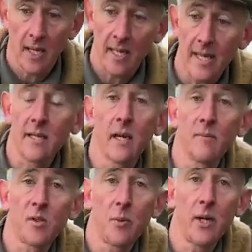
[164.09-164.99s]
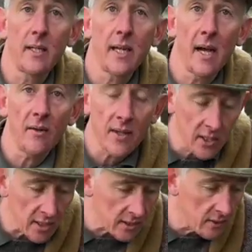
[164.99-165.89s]
And then come spring now, they
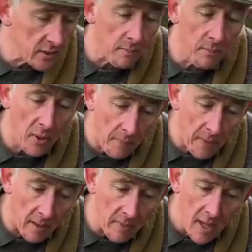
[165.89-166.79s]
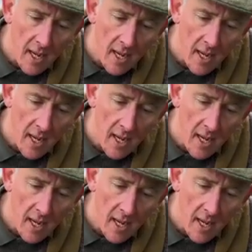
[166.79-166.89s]
just used to pop up.